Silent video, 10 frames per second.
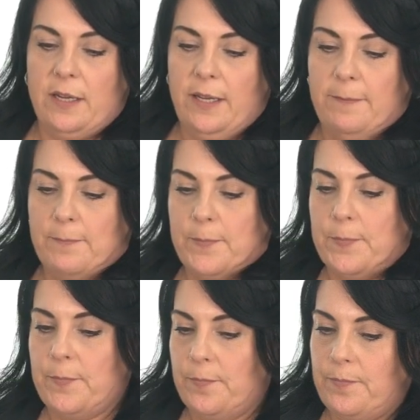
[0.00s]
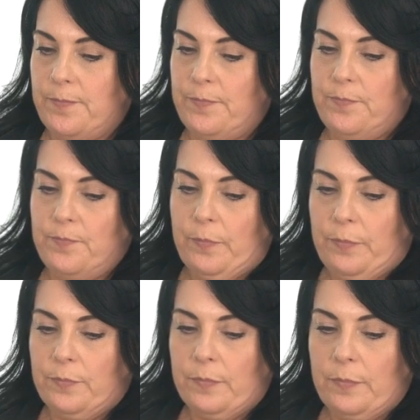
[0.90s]
single night.
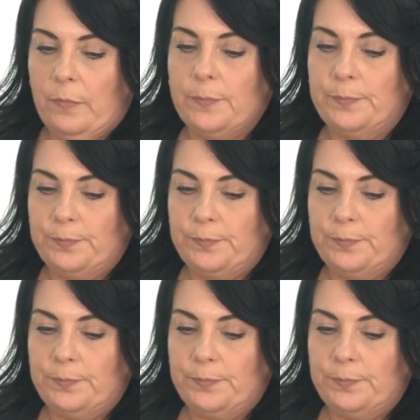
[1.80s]
You know.